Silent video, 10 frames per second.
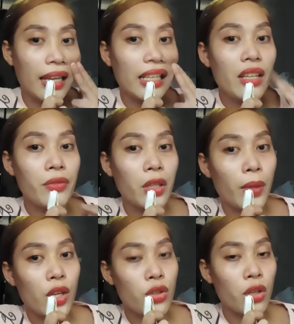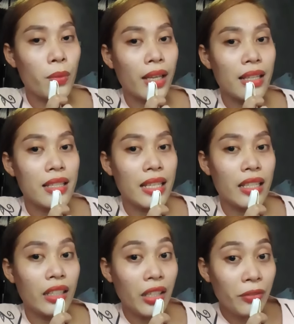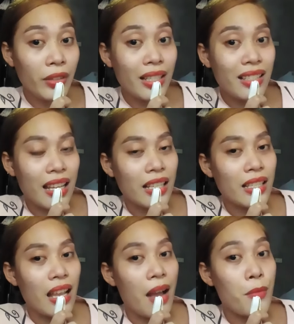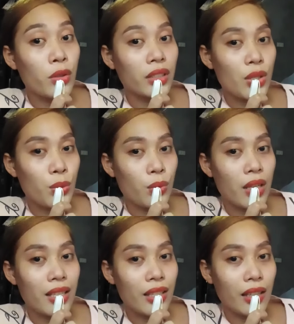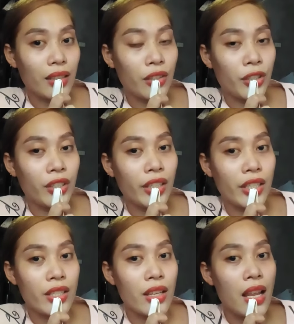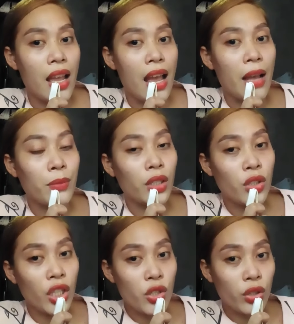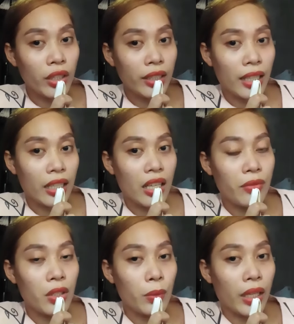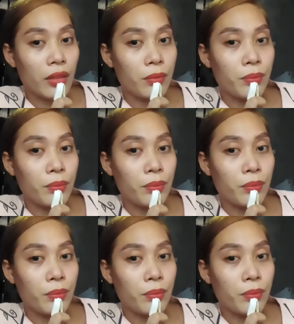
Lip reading: in evaluation, we can see the differences among the students and the learners. The teacher can evaluate